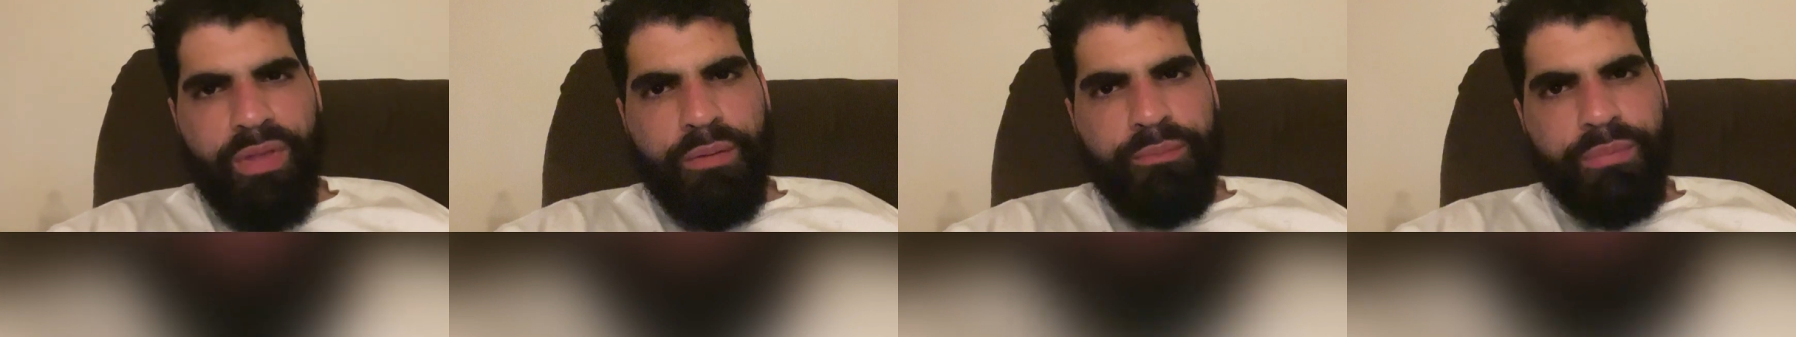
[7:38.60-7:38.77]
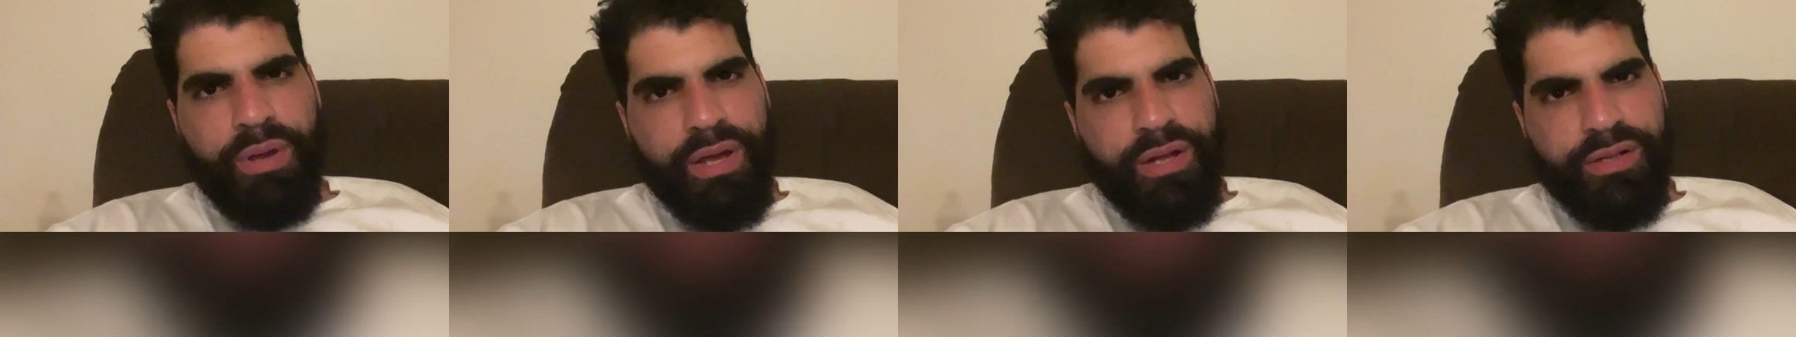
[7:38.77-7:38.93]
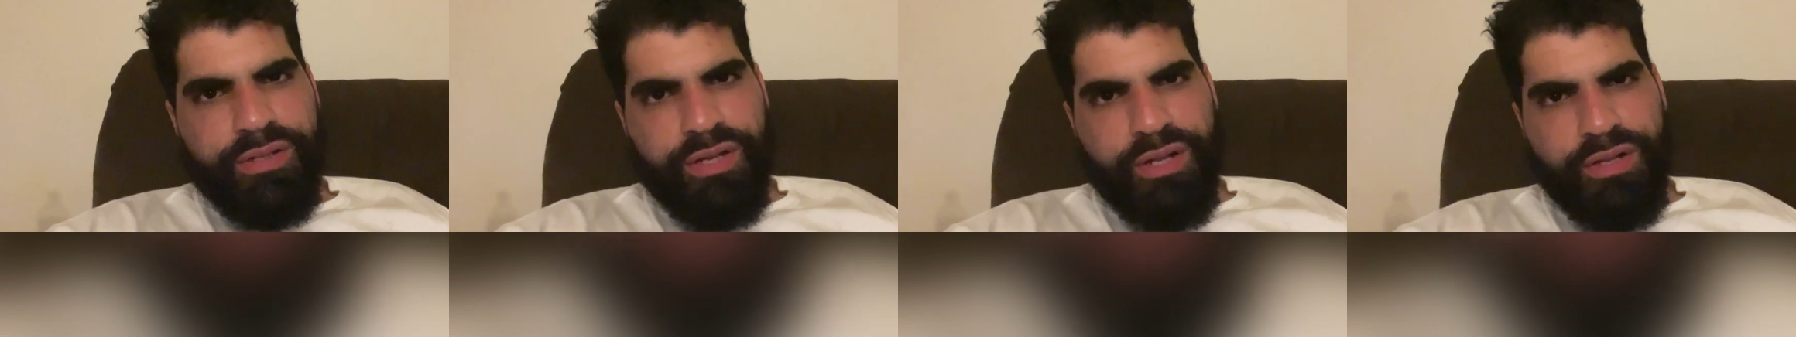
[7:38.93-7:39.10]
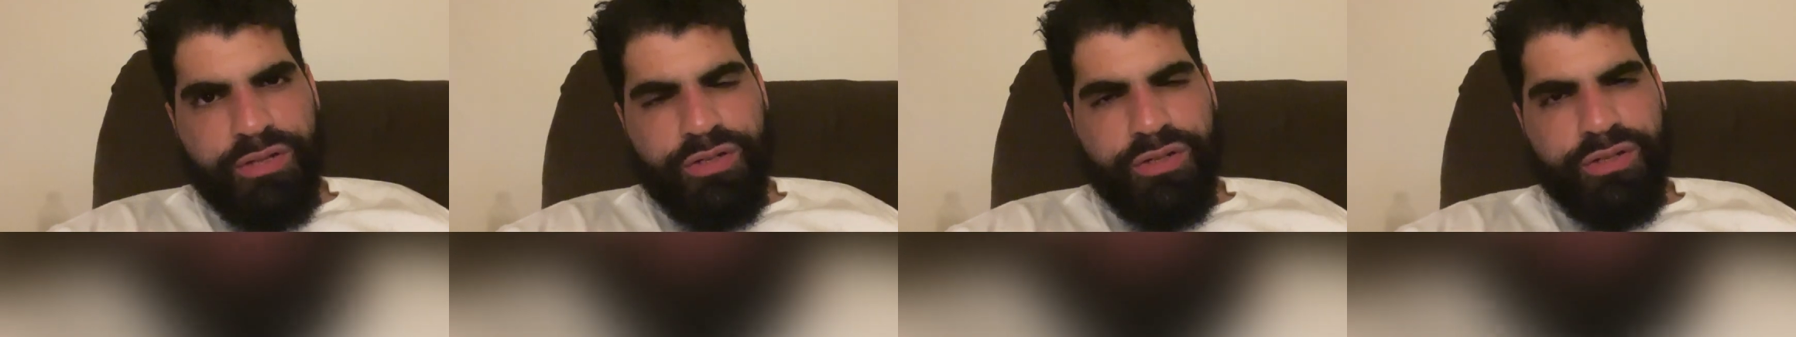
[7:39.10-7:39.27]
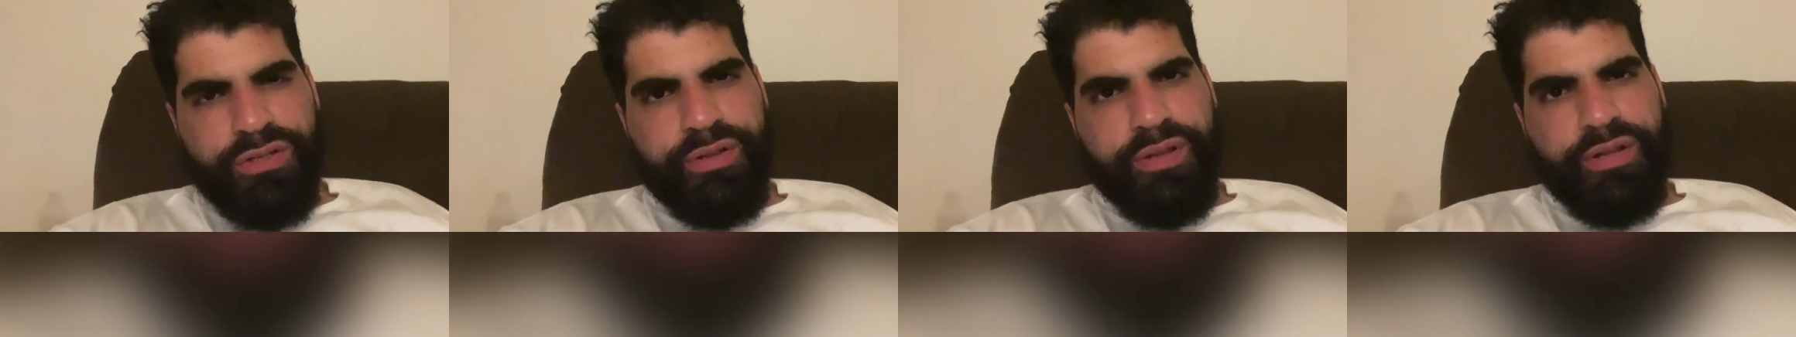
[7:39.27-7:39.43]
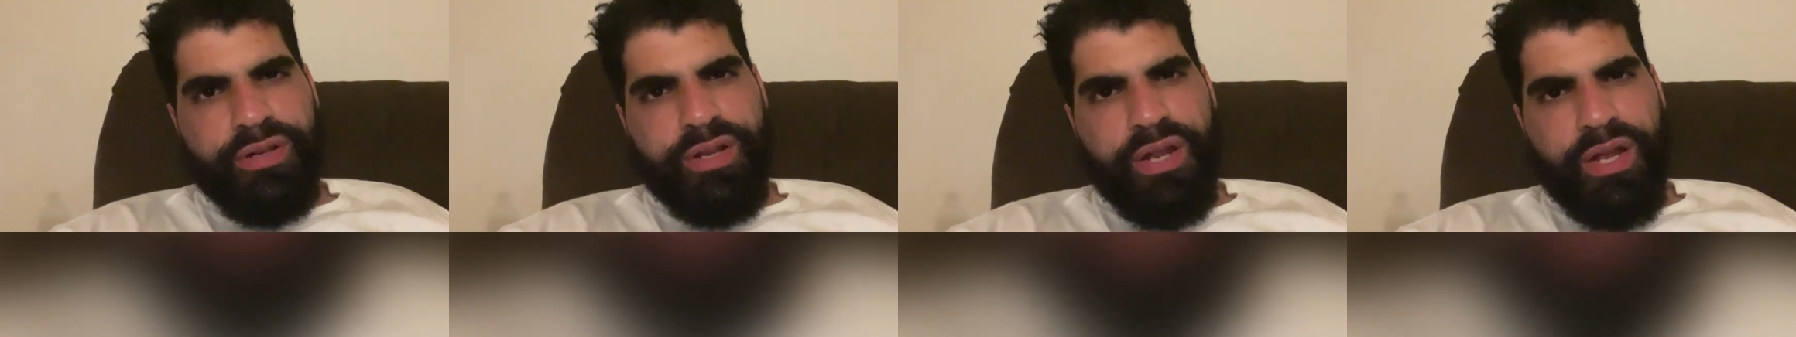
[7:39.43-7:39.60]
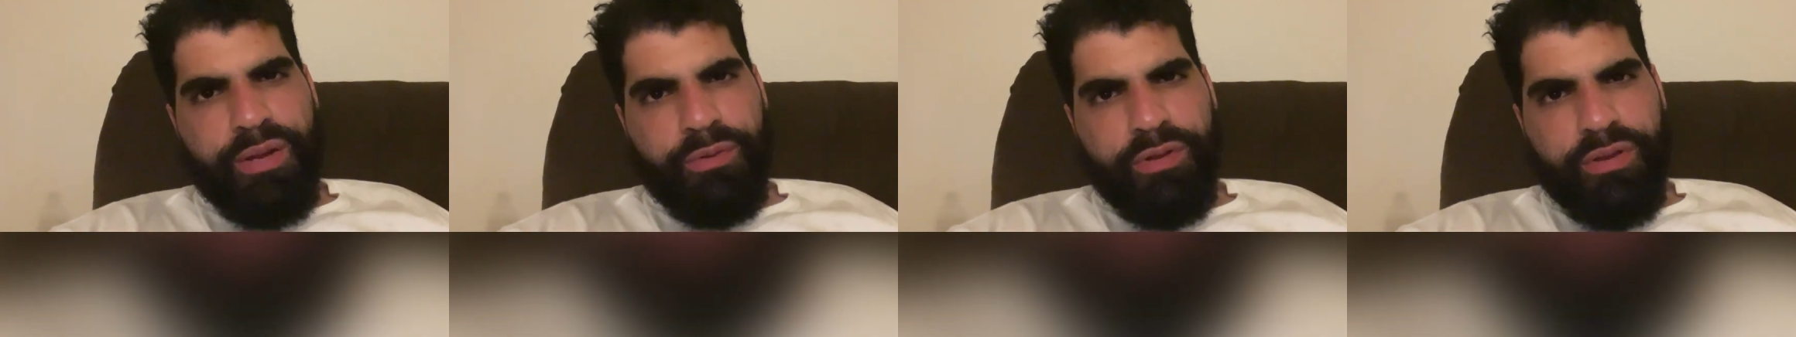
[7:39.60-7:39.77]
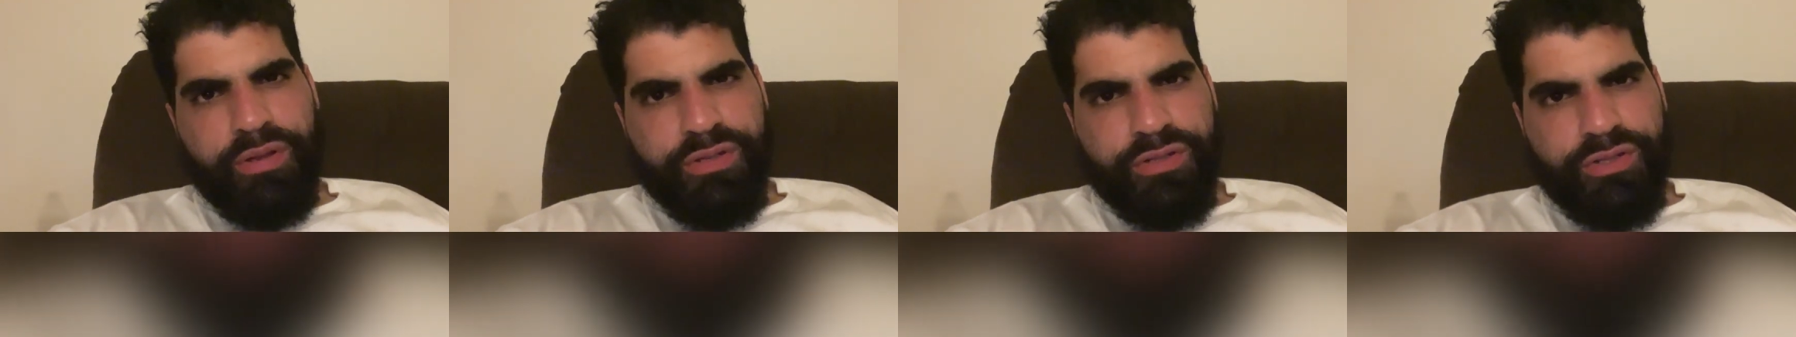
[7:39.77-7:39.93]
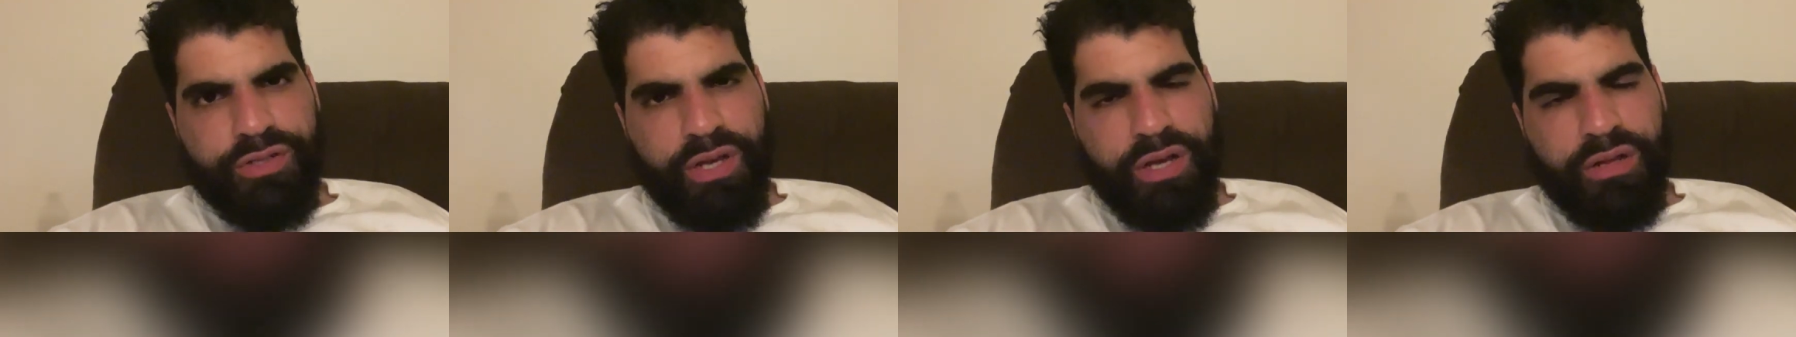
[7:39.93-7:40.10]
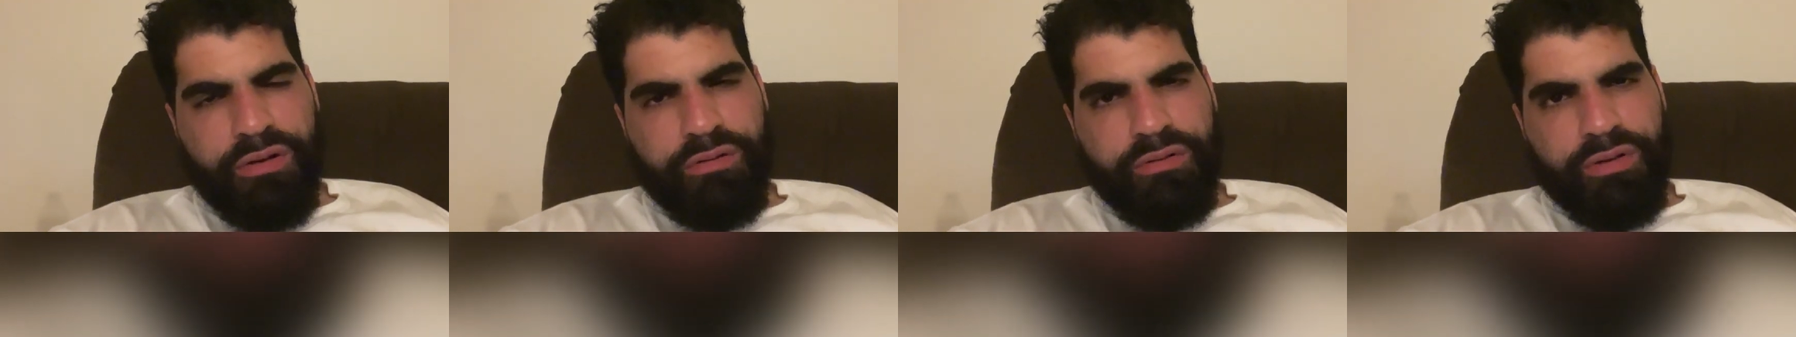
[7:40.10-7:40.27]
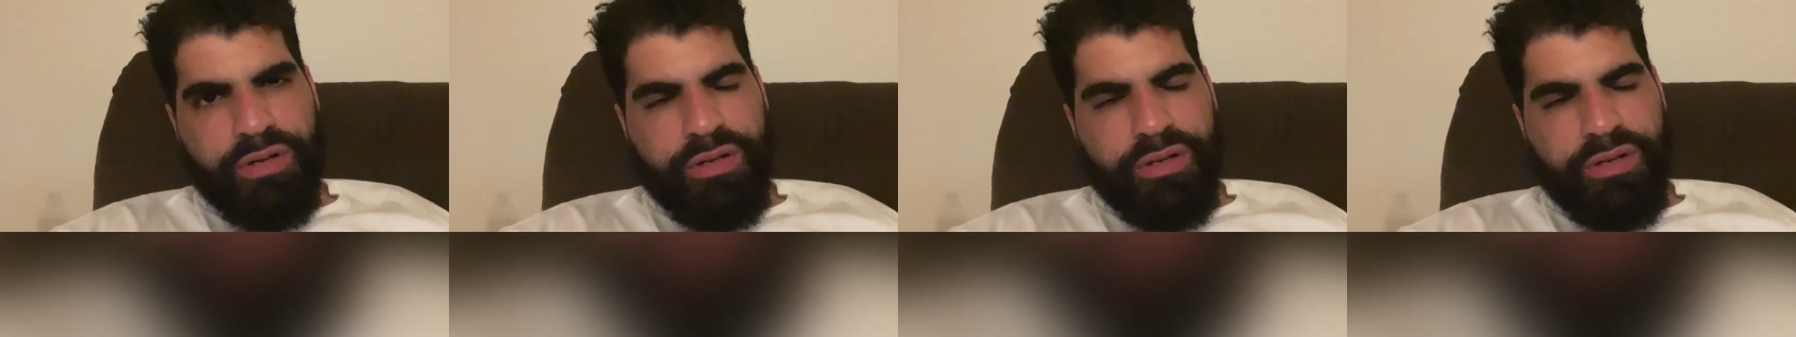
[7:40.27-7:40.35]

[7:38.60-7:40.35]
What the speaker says: pay attention to the name of this channel.